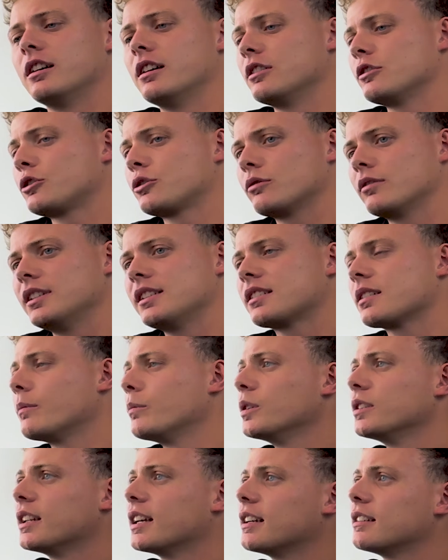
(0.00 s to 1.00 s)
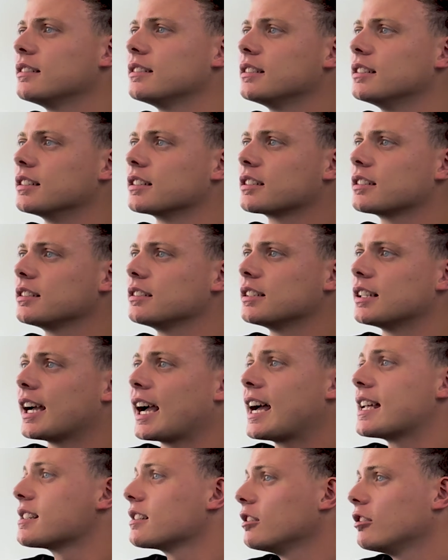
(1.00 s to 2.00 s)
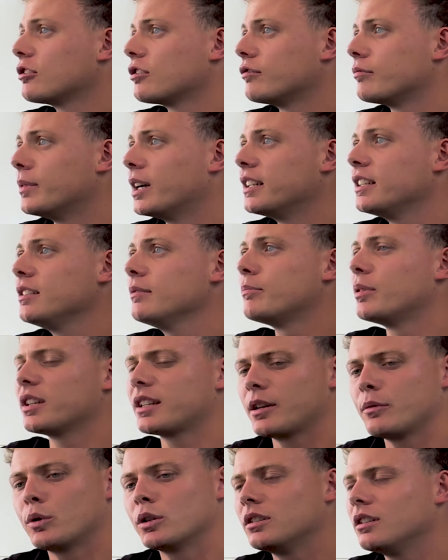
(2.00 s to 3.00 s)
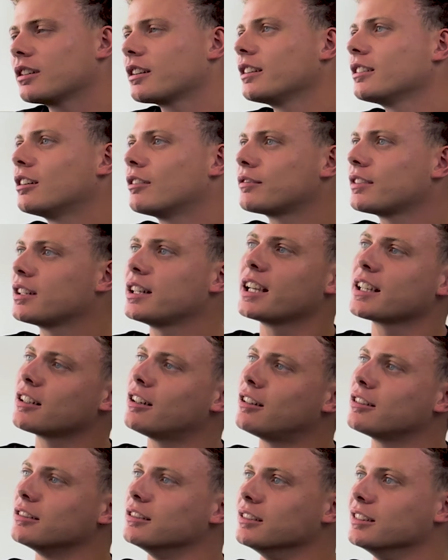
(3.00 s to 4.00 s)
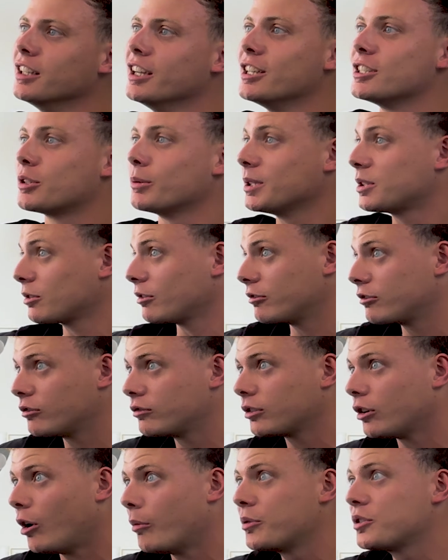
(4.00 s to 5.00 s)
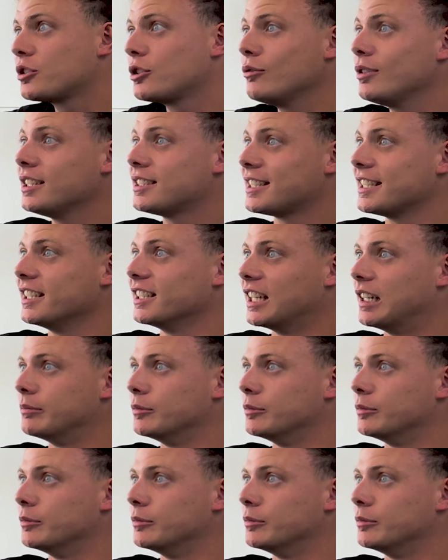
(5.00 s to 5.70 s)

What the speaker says: surely someone that has a lot of money, but they weren't looking after their garden. So he saw an opportunity in that